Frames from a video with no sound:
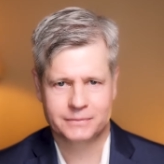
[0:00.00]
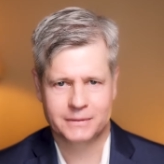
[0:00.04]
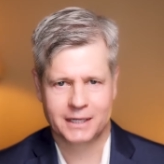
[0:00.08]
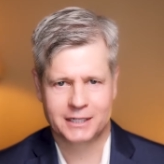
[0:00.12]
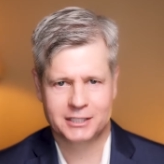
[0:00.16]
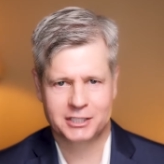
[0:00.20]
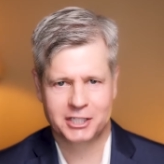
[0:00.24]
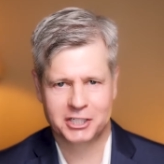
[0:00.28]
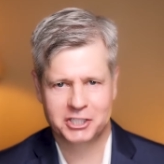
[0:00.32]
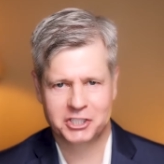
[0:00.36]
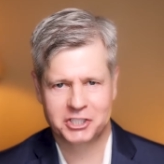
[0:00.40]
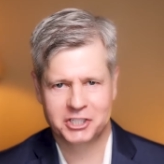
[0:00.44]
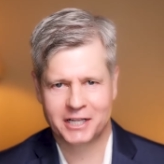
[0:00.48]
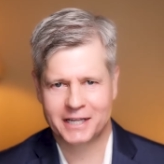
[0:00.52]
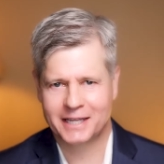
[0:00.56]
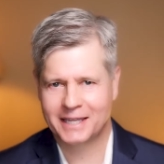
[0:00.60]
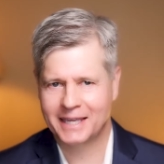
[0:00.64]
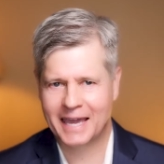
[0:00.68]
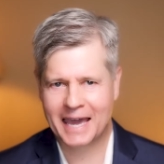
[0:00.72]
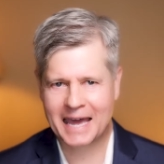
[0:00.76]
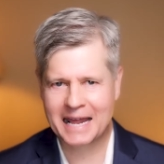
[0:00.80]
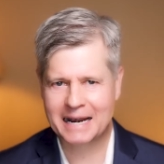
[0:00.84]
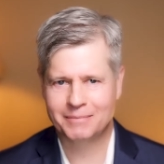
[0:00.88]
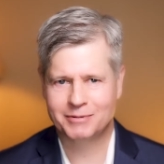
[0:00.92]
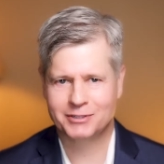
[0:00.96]
Additionally,
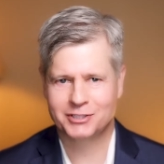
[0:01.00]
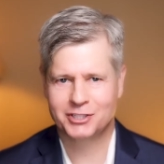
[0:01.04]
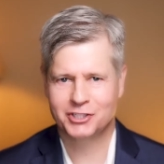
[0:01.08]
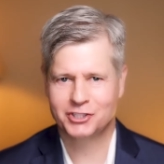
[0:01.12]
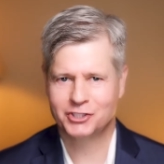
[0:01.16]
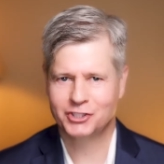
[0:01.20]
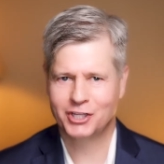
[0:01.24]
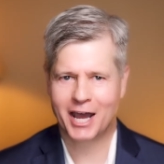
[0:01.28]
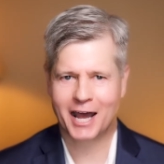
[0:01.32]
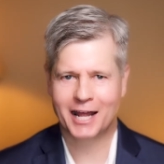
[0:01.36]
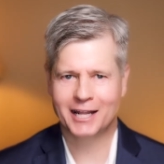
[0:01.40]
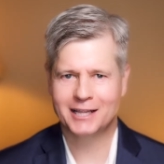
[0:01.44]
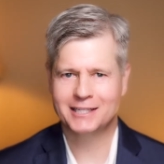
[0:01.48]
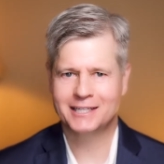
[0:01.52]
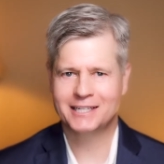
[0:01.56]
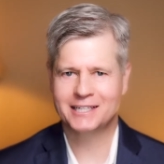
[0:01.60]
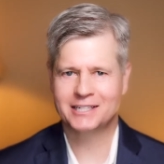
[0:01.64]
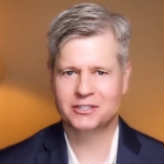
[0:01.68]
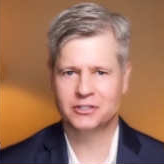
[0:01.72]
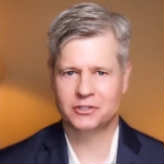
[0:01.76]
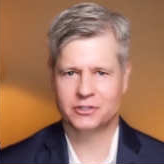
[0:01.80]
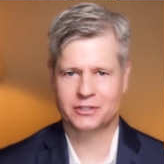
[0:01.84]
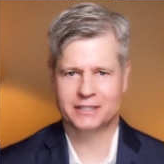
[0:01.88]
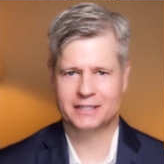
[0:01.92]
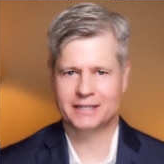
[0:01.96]
cannabis is not
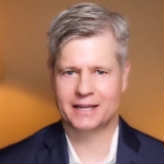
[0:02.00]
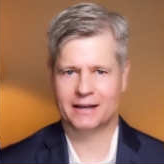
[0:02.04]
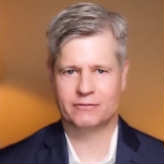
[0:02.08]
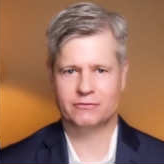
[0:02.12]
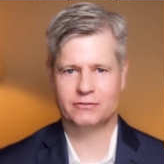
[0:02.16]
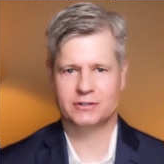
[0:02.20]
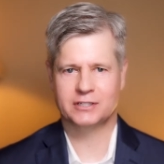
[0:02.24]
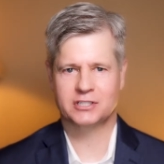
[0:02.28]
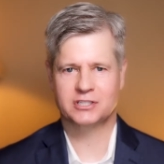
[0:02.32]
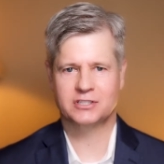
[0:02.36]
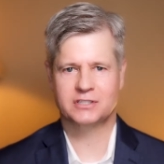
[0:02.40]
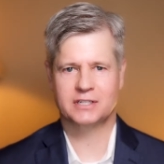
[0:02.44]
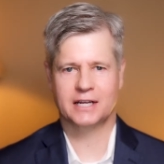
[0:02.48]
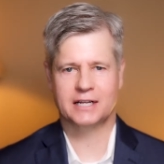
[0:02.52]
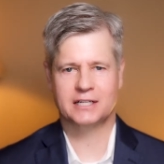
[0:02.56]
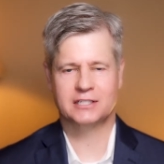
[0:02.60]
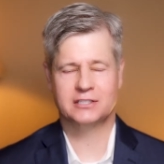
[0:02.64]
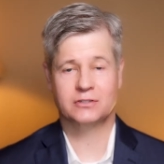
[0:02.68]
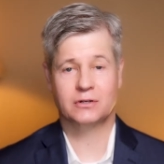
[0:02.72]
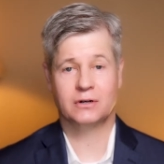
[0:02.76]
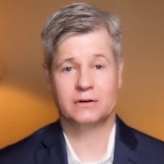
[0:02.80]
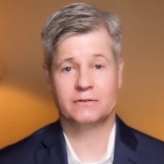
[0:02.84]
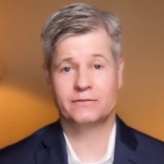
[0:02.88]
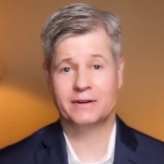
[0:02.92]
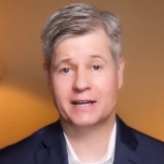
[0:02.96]
legal in every state,
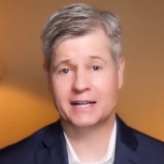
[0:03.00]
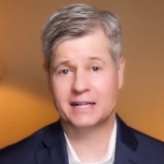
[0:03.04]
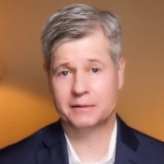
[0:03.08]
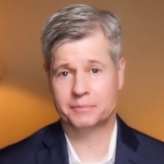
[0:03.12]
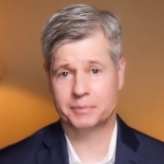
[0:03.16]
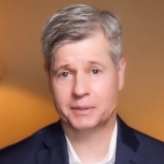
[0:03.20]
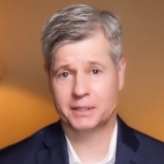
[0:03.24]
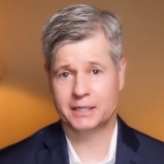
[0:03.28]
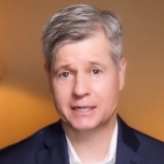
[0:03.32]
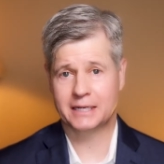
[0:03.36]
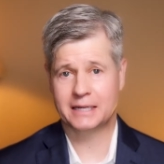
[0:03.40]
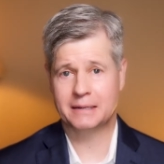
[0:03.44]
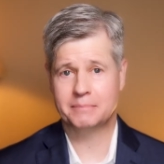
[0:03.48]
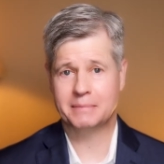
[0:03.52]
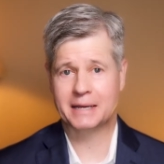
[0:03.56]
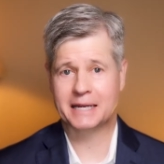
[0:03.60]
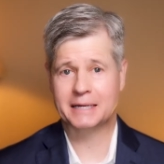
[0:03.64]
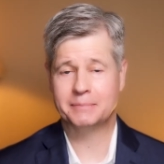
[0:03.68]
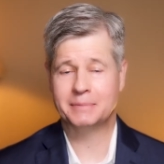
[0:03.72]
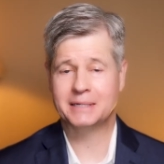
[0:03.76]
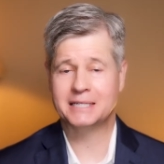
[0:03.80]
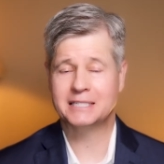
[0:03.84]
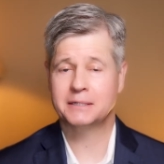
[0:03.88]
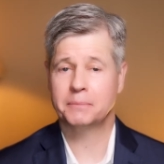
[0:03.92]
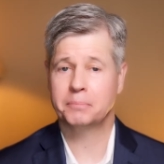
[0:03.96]
so availability
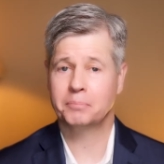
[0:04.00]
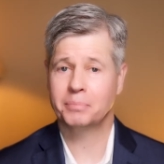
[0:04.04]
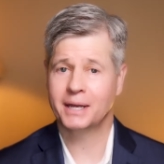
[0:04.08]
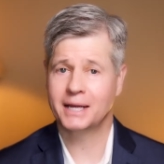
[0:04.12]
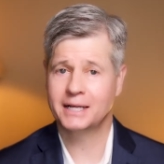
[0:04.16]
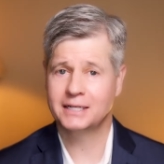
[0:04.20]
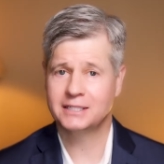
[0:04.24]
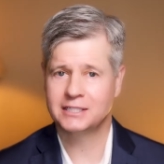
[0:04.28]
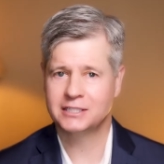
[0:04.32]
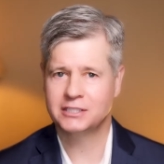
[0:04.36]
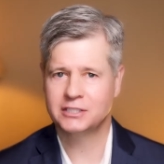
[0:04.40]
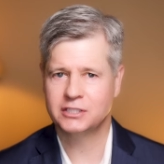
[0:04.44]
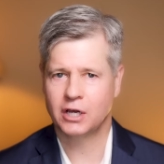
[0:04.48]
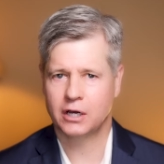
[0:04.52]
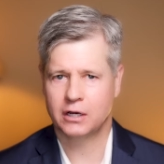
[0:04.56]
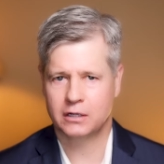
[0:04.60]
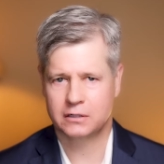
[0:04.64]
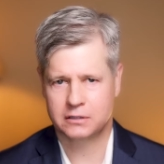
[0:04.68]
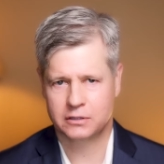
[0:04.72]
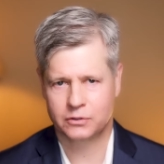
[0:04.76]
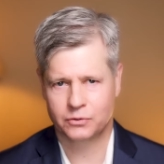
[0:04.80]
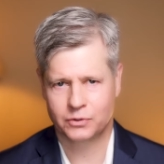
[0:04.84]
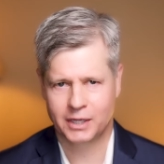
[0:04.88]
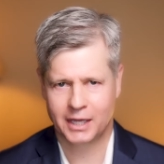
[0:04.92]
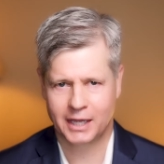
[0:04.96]
may be dependent
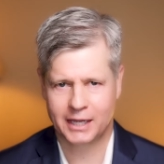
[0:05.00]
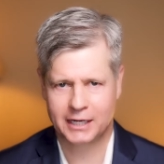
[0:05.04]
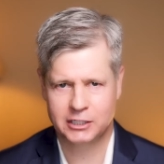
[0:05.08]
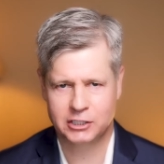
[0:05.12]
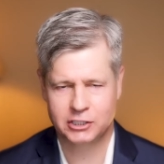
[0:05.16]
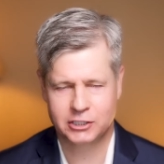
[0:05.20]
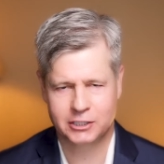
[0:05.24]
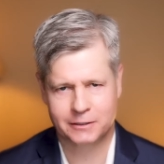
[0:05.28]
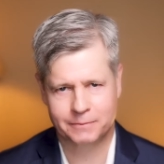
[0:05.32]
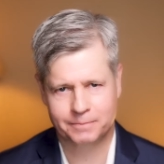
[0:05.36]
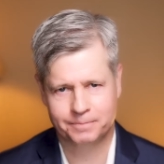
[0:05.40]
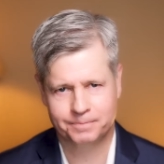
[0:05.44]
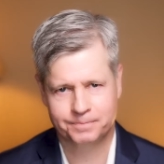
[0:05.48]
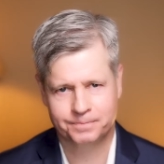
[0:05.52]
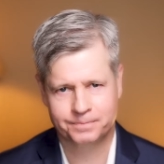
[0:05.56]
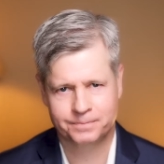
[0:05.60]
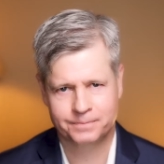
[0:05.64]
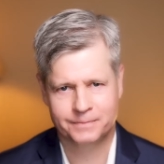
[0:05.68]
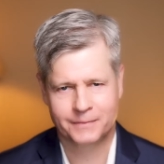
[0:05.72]
on location.